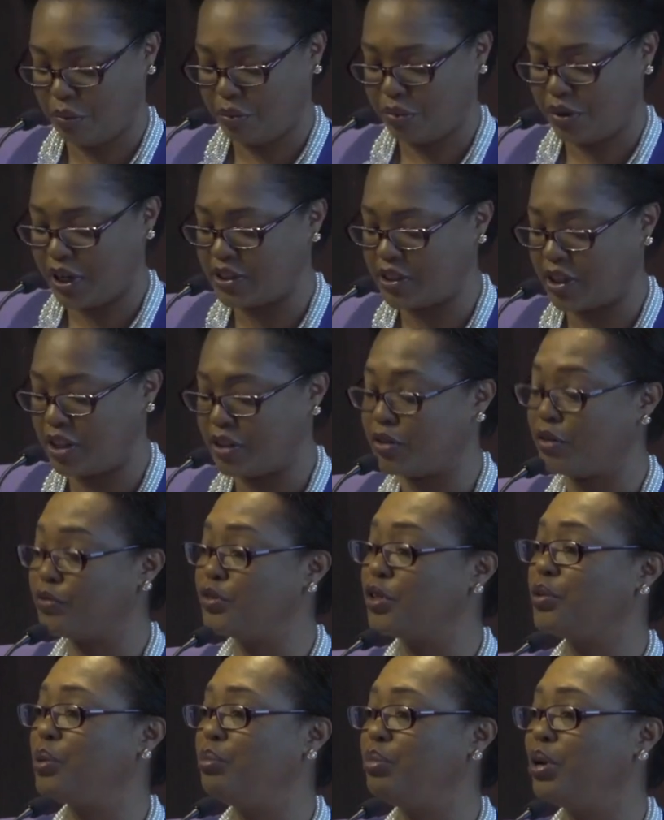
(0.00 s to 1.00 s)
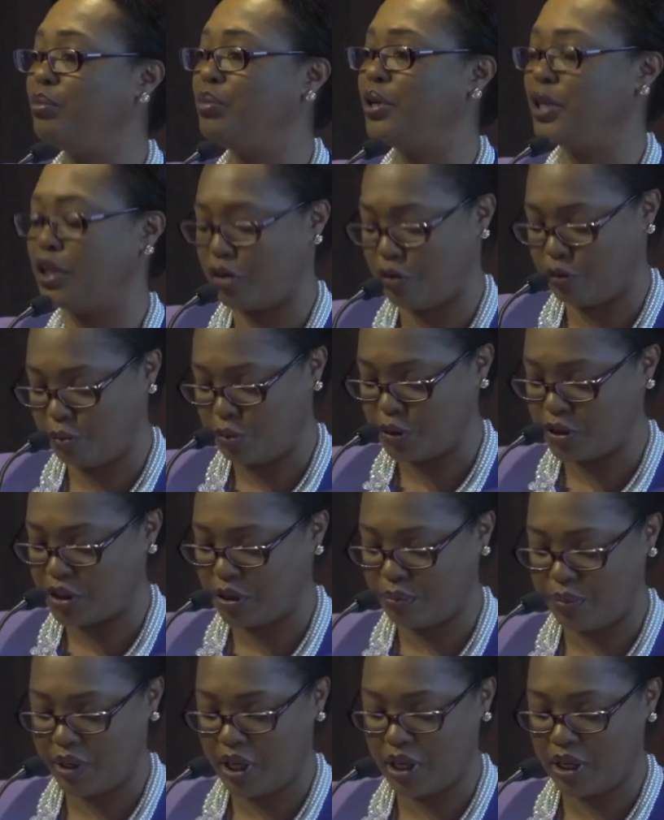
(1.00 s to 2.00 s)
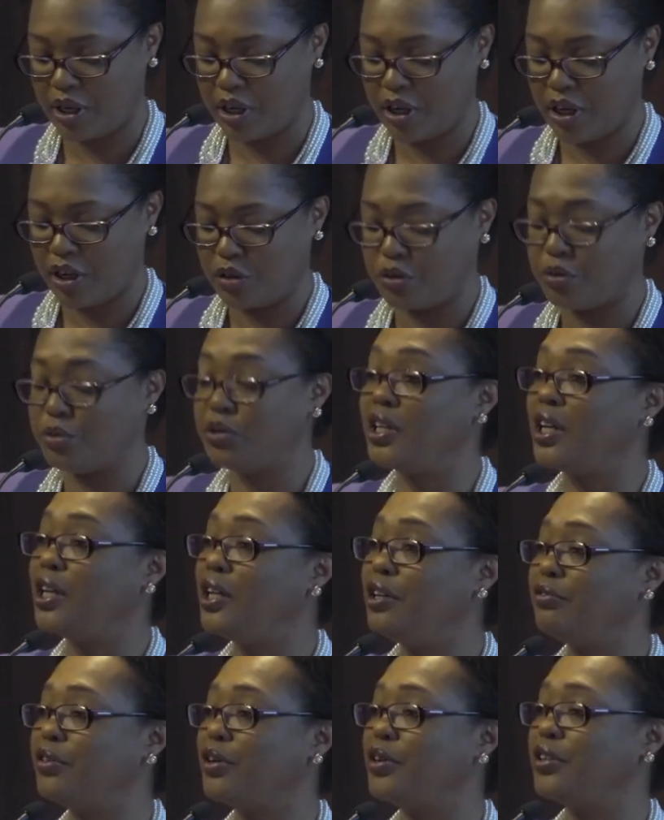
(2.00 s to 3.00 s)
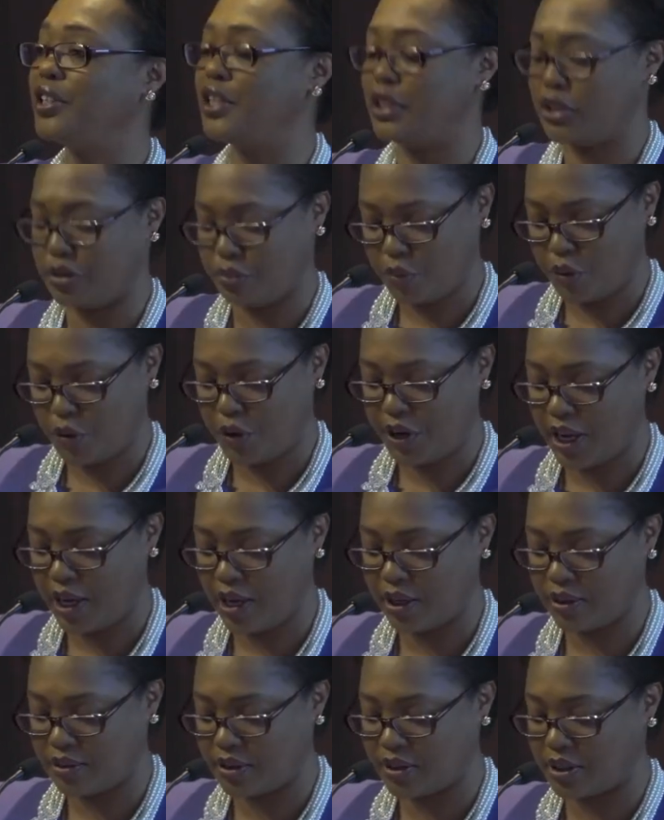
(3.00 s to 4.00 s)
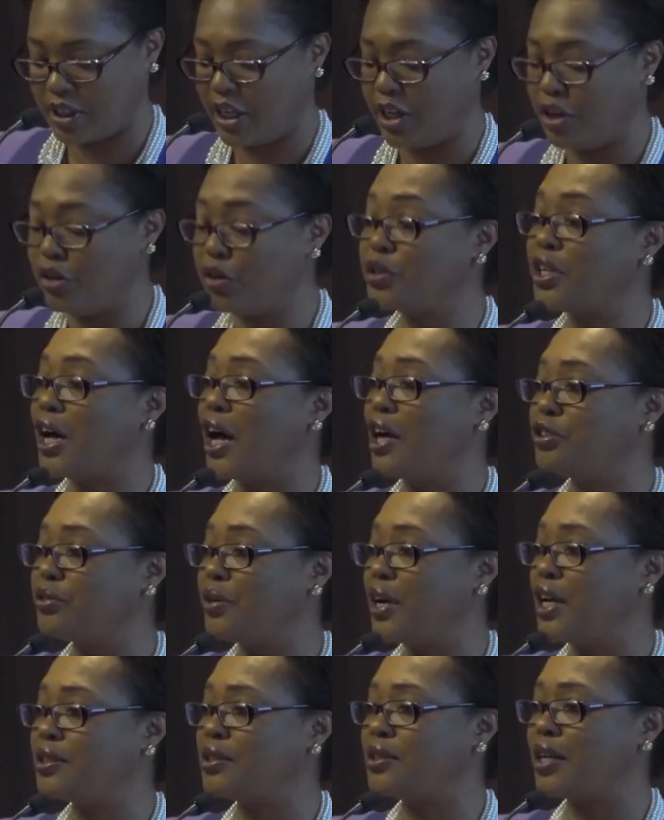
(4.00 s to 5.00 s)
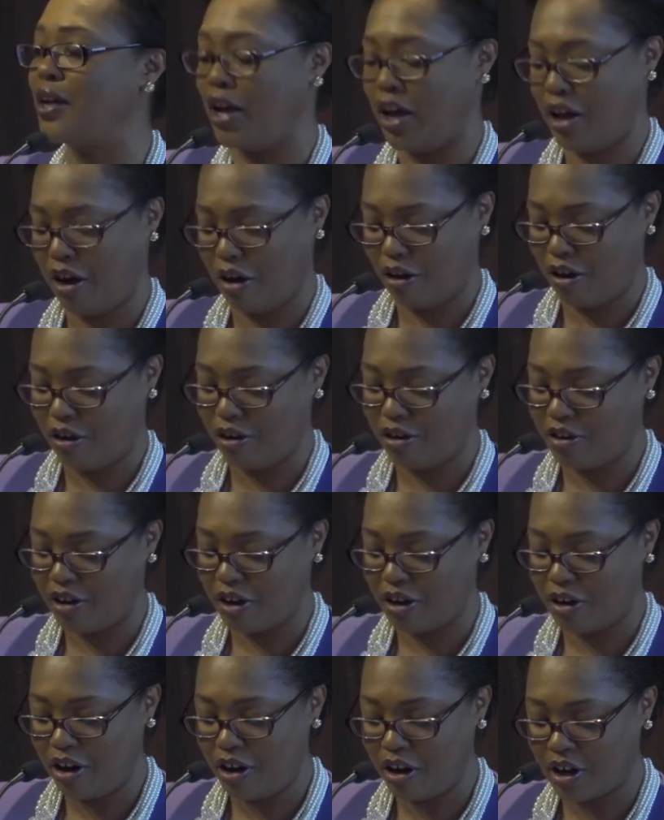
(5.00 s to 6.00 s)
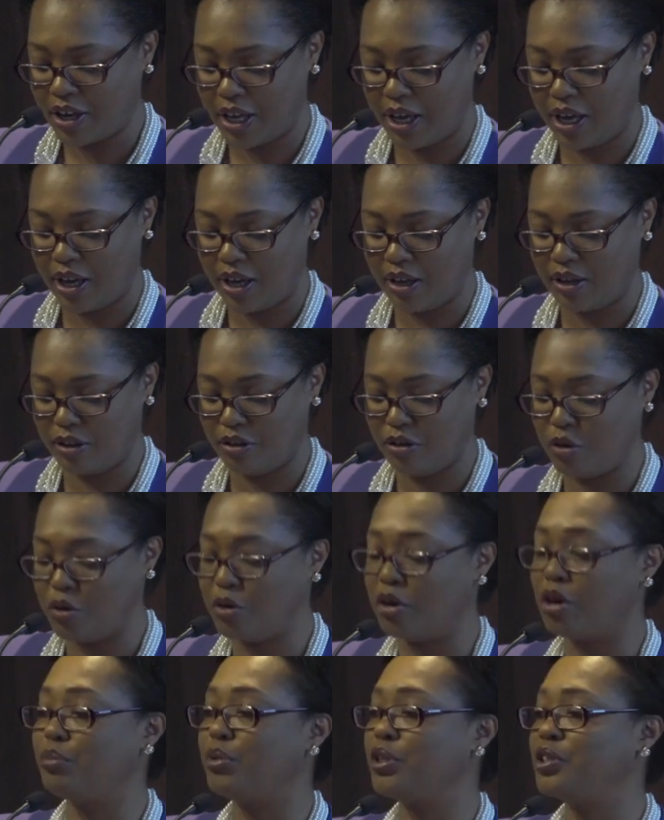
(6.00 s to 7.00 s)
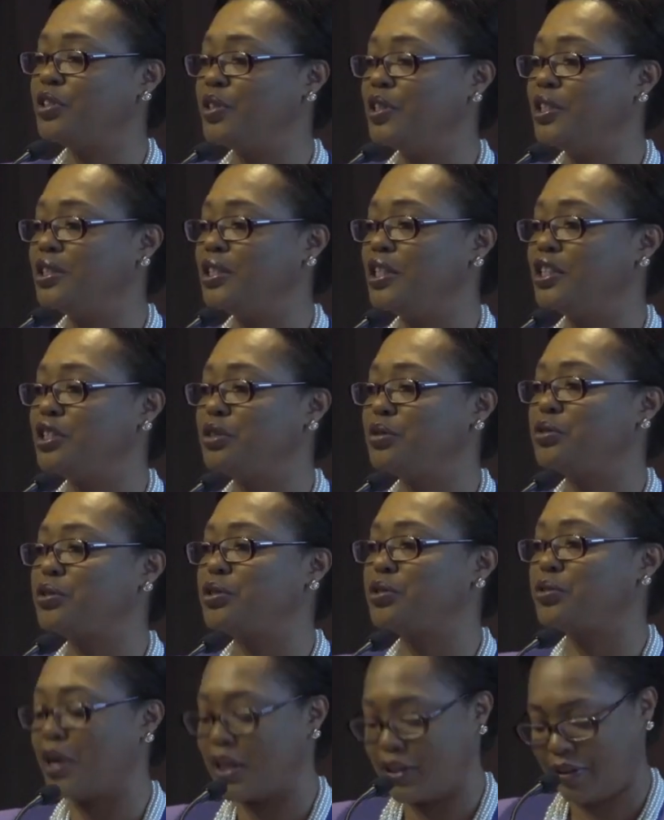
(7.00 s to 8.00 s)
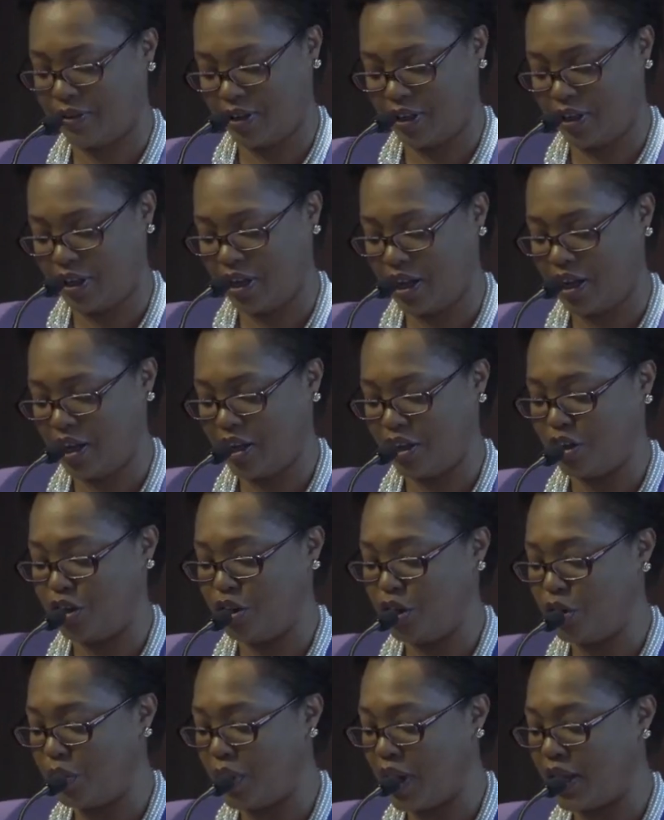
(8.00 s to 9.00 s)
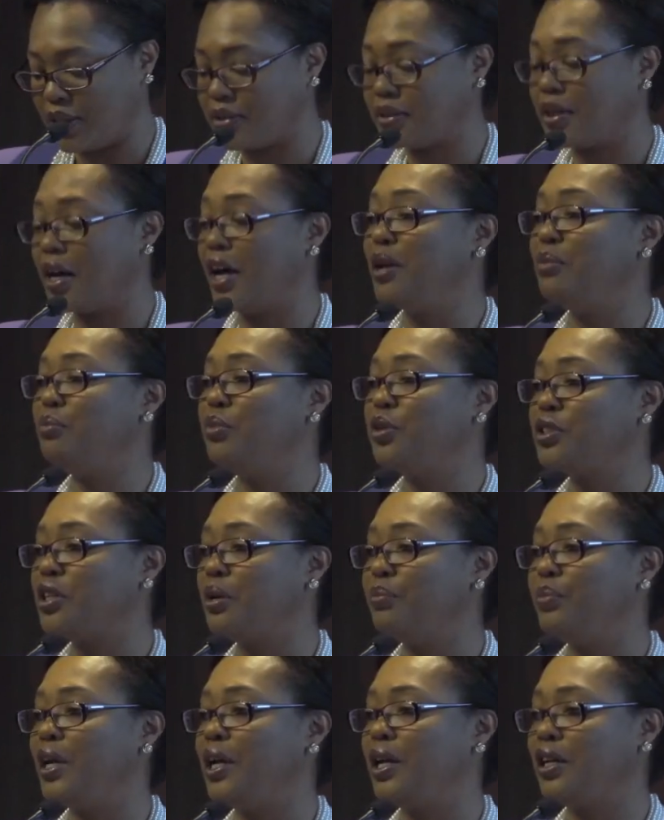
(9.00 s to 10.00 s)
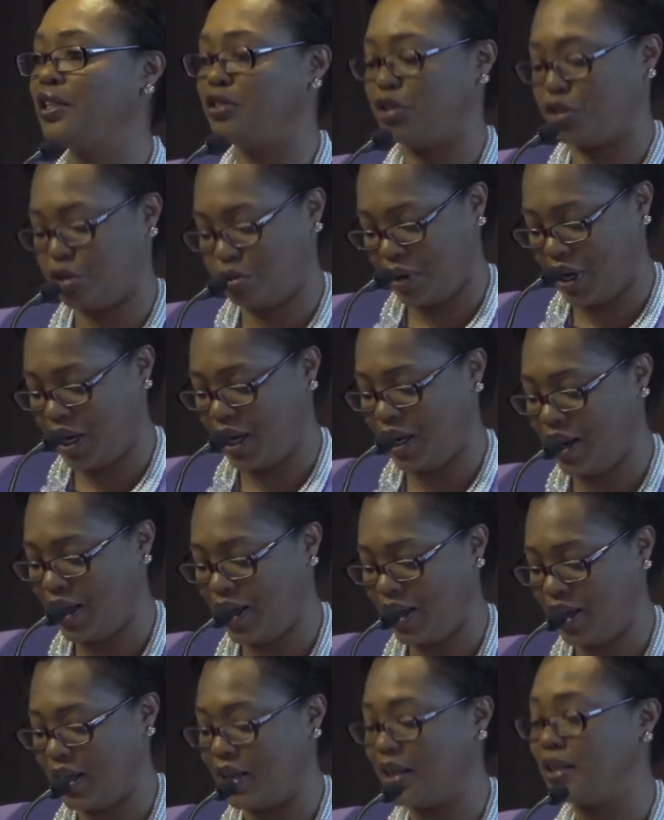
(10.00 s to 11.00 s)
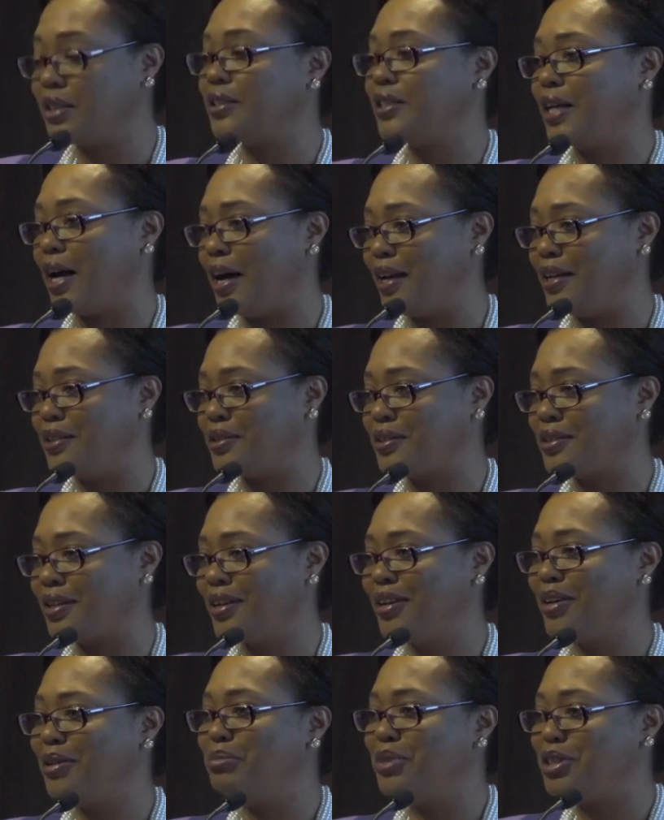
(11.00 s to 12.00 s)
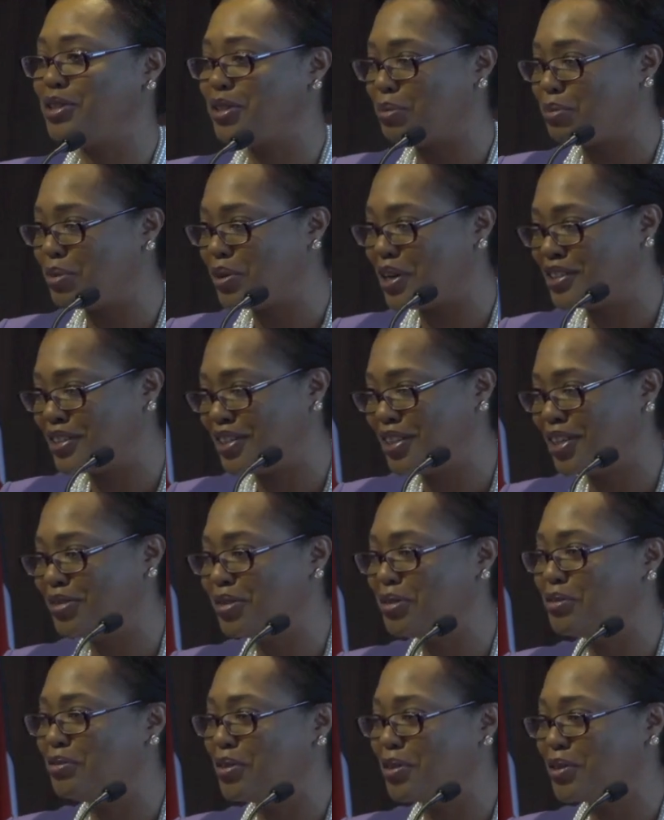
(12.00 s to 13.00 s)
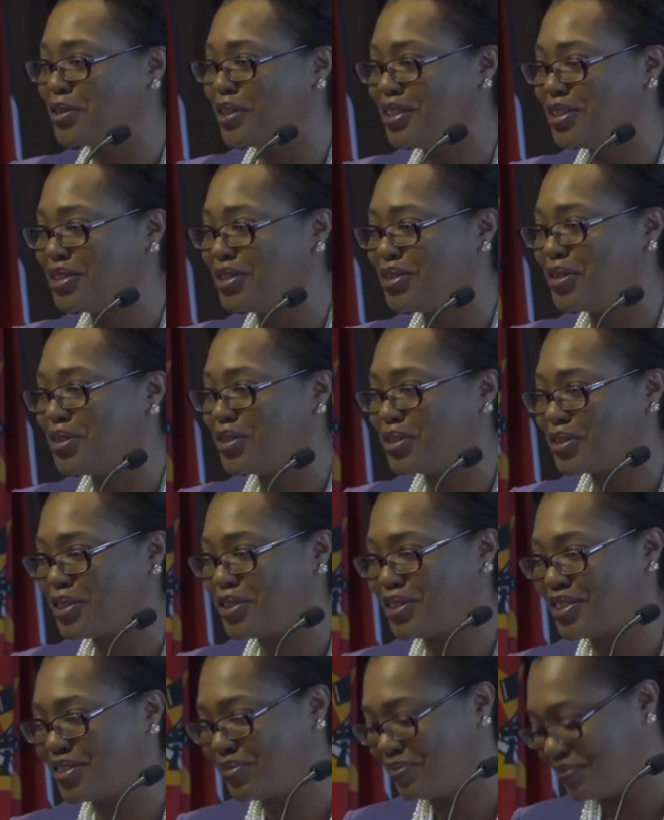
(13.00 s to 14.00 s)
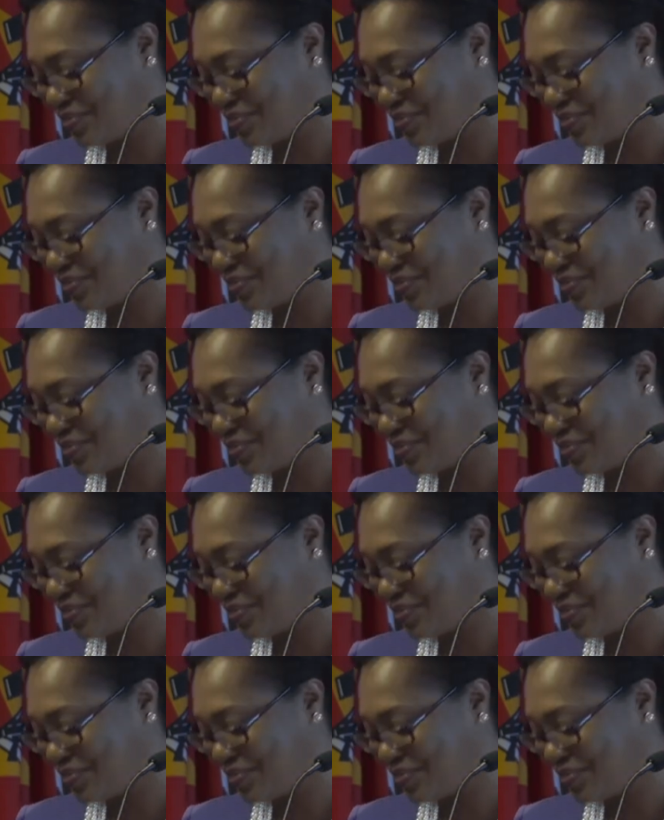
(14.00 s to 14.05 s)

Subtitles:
President of the Republic of Mozambique, to deliver this morning's keynote address on unlocking new opportunities to strengthen U.S. and Mozambique trade ties. Mr. President, the floor is yours.